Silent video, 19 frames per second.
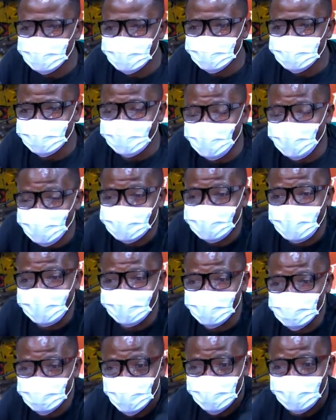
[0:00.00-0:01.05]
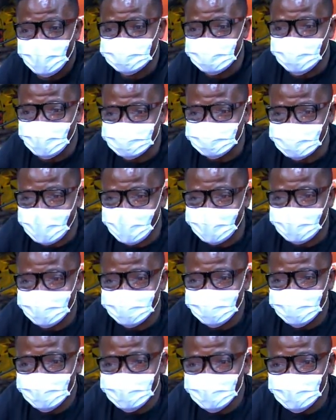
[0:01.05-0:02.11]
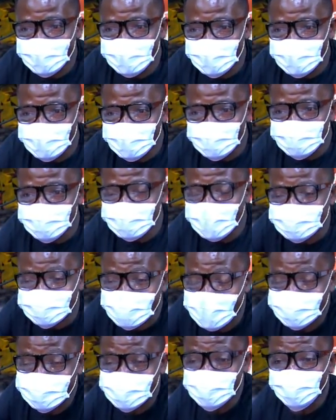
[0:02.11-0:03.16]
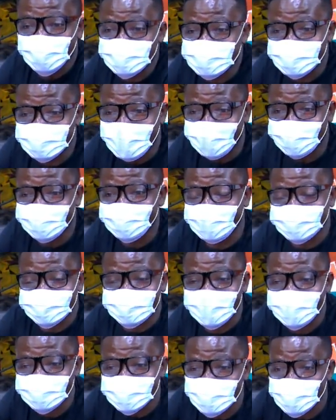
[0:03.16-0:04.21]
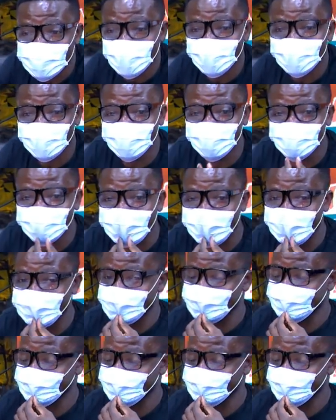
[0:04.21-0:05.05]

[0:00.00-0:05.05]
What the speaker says: na wo da ye so basa basa ye se si bochia da se si so kwame